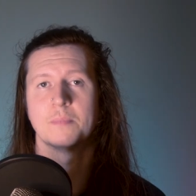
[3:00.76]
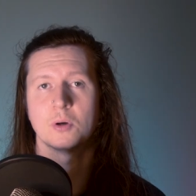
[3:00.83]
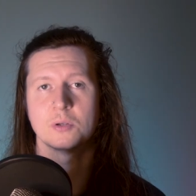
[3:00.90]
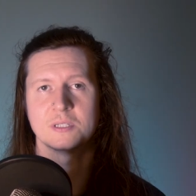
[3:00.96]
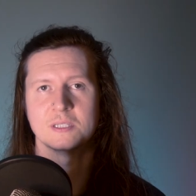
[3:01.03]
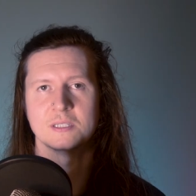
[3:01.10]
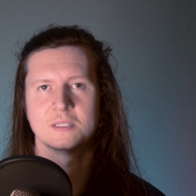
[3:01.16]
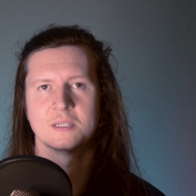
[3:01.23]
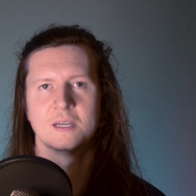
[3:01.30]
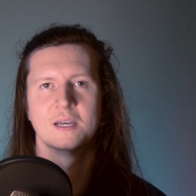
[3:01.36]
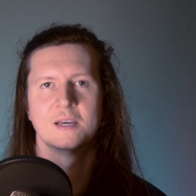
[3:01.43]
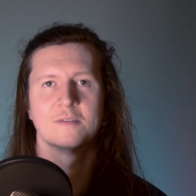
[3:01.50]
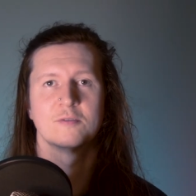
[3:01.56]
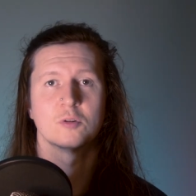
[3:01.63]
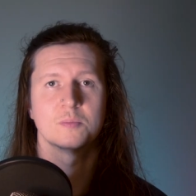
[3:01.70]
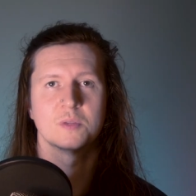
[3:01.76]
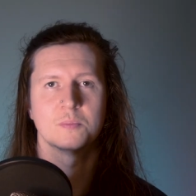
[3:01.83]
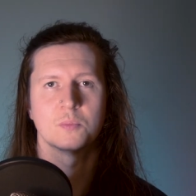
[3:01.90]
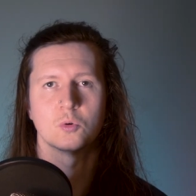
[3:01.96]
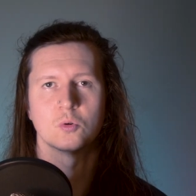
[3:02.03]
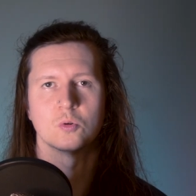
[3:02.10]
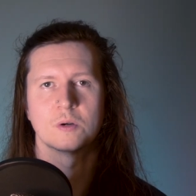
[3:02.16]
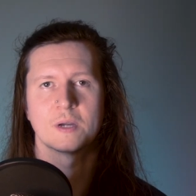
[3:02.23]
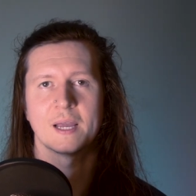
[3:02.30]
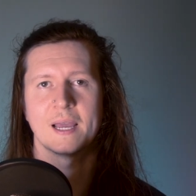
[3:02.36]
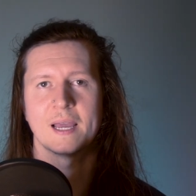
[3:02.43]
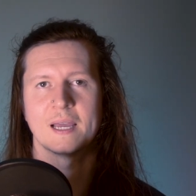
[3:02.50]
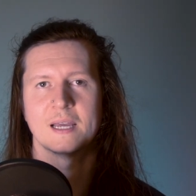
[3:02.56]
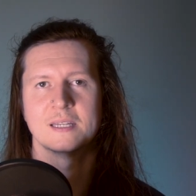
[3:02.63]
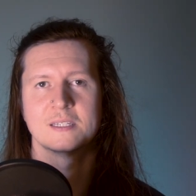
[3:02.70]
bodies from the morgue
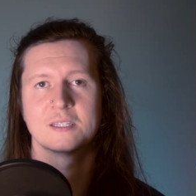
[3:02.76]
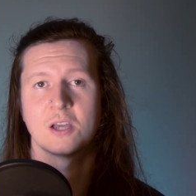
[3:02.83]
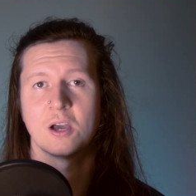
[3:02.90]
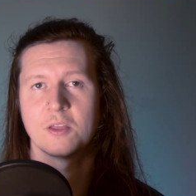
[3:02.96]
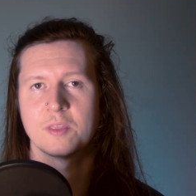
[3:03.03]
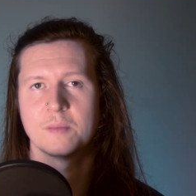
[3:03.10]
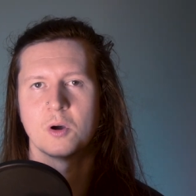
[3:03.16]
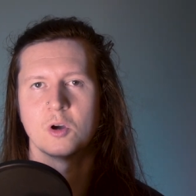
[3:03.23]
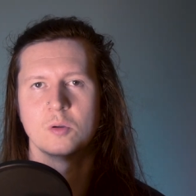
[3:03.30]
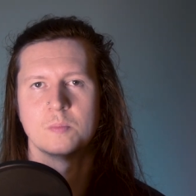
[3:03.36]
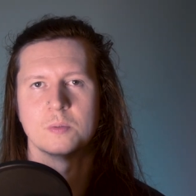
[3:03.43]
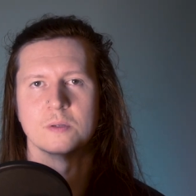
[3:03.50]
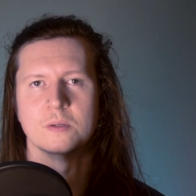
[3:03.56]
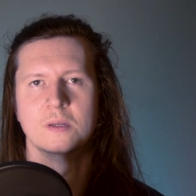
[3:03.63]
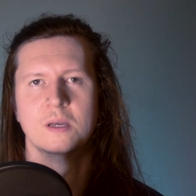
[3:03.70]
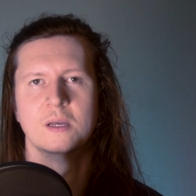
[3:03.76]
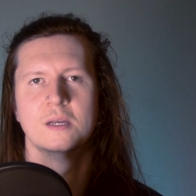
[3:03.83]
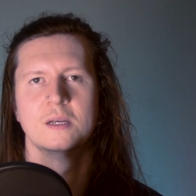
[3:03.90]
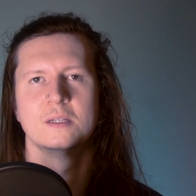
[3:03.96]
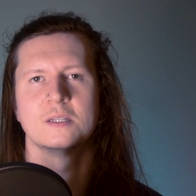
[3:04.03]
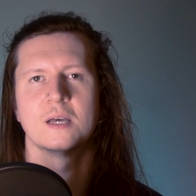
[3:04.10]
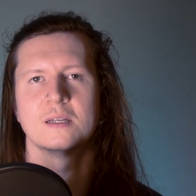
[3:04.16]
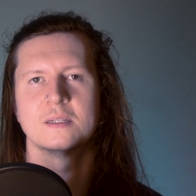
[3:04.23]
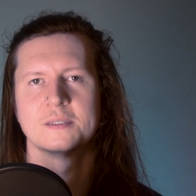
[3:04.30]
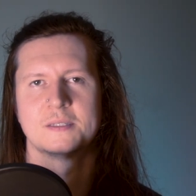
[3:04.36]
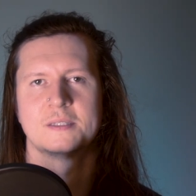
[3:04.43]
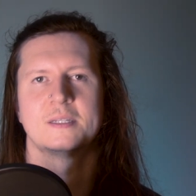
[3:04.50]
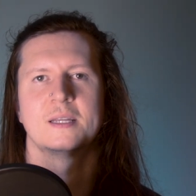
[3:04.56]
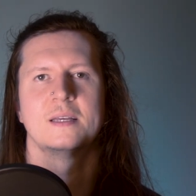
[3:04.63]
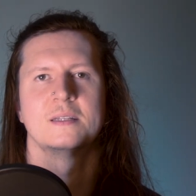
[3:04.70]
and cut them open to
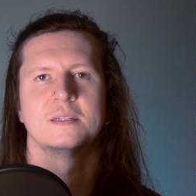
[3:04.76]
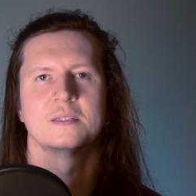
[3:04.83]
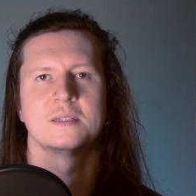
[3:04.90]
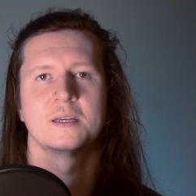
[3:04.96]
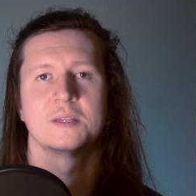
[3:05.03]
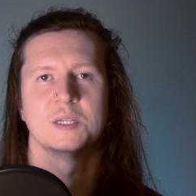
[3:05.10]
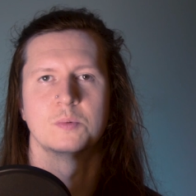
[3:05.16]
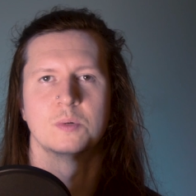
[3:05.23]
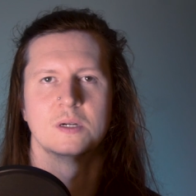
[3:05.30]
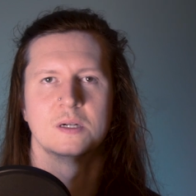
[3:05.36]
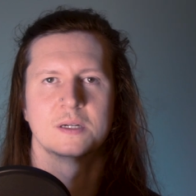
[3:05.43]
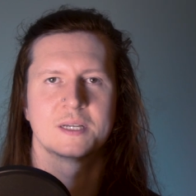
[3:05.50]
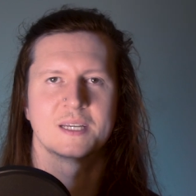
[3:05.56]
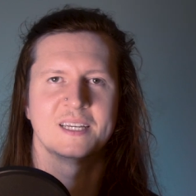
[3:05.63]
understand how they work